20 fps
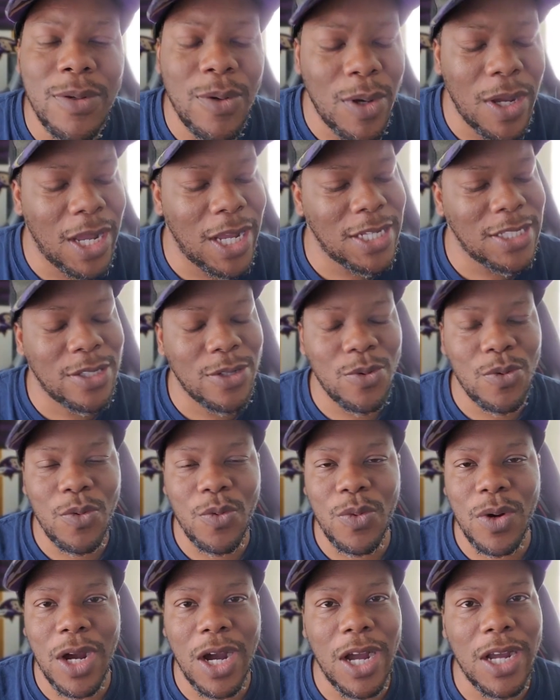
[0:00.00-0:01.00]
As
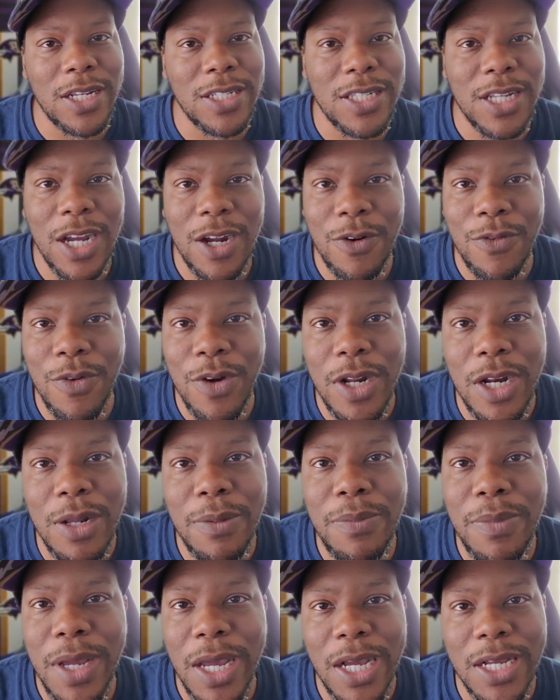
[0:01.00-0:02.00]
as our
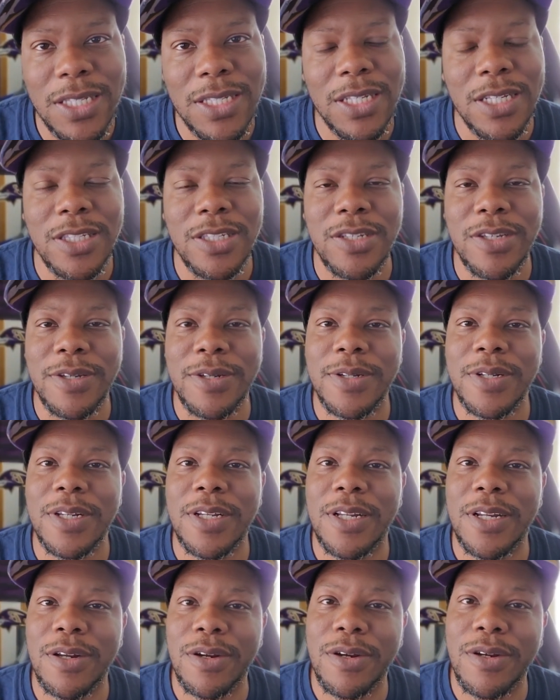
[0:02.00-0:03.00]
running backs
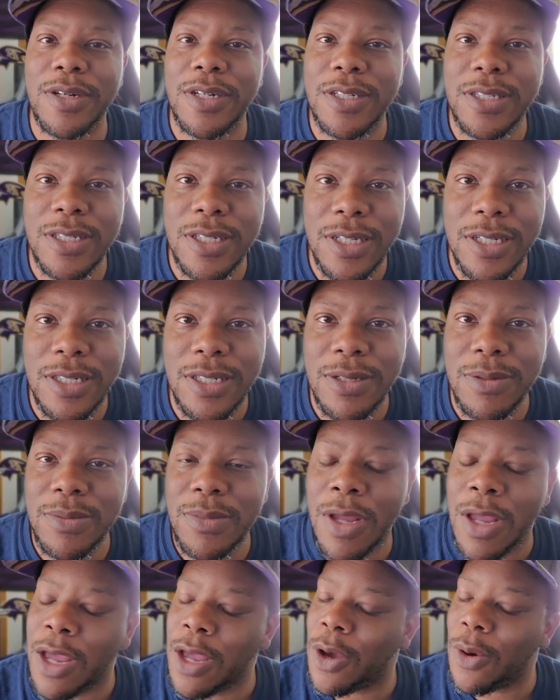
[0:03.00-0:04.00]
continually learn the system,
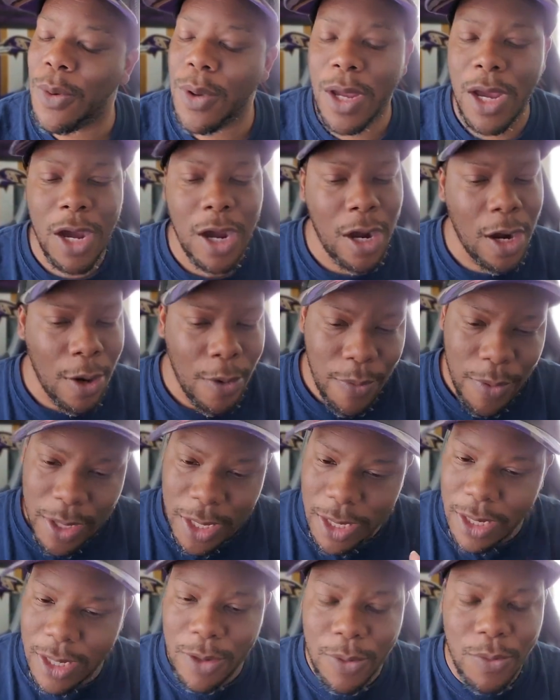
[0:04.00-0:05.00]
we are
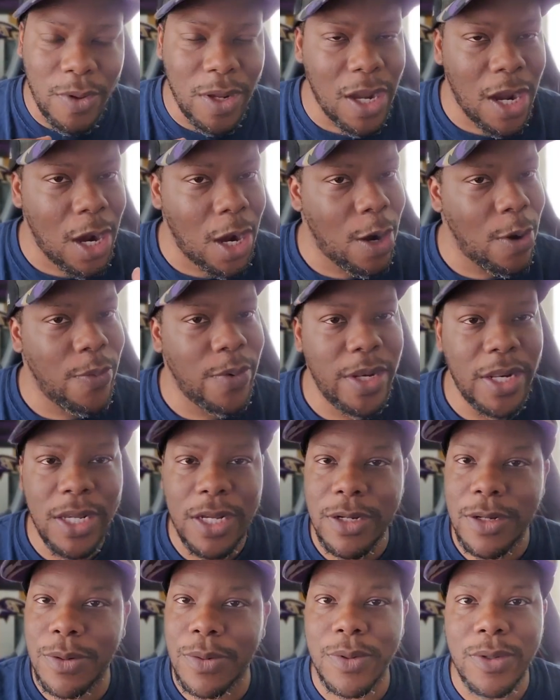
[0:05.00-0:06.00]
already we are already
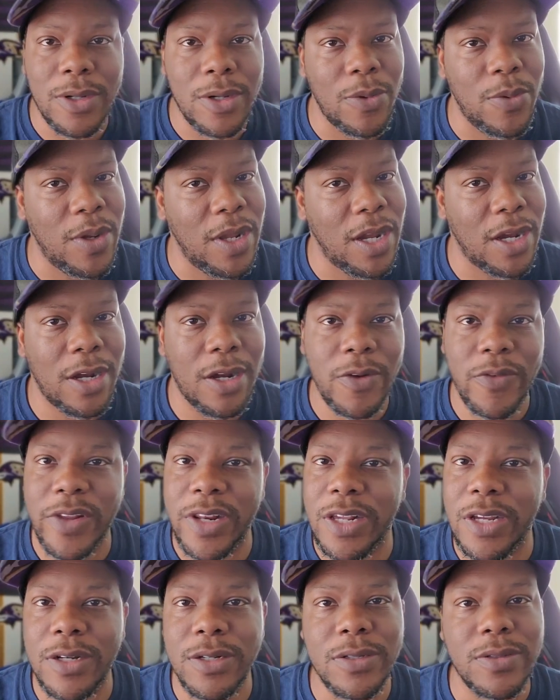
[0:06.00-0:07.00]
going. We are
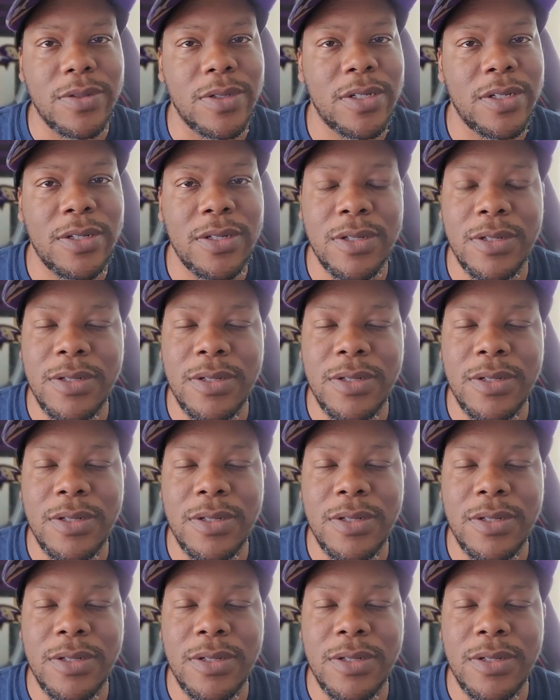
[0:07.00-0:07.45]
already going.